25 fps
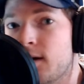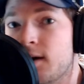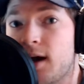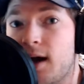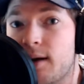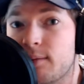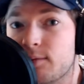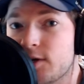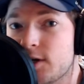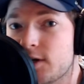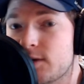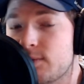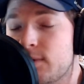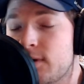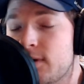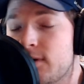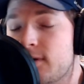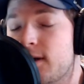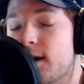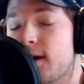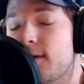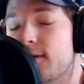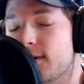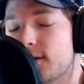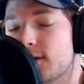I'm Jay Smith,
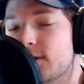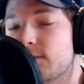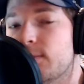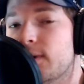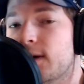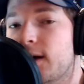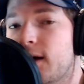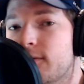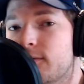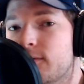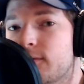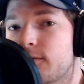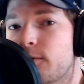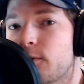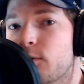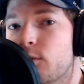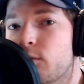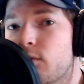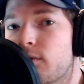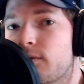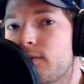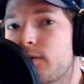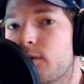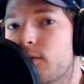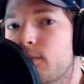and this has been After Further
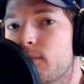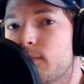Review.